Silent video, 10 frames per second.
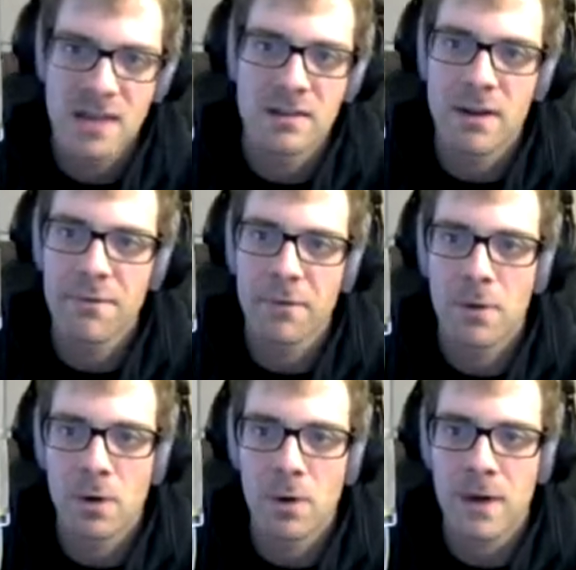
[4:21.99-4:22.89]
There definitely
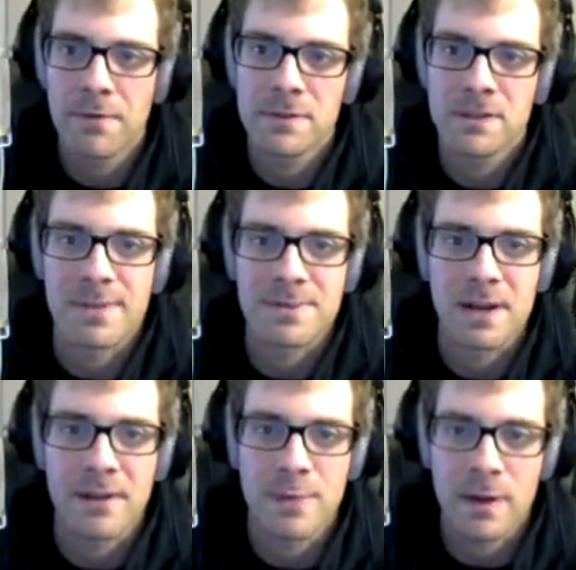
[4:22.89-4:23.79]
were quite a few times
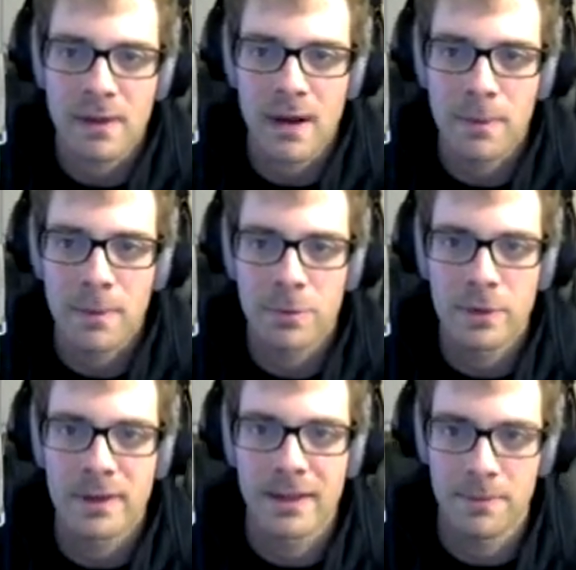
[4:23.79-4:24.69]
that I fucked that up
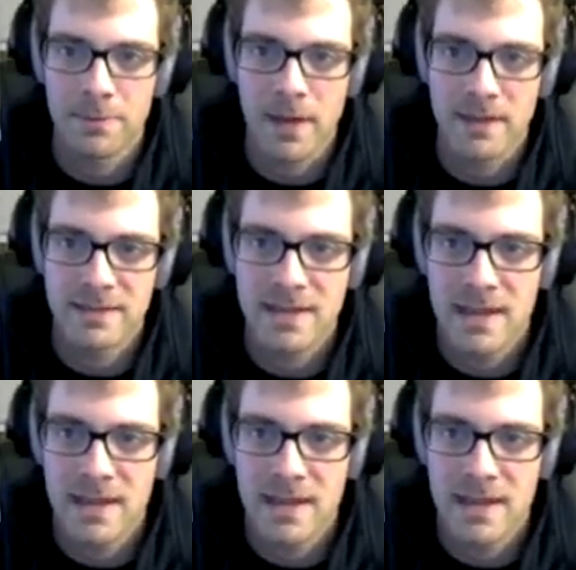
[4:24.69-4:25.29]
completely, but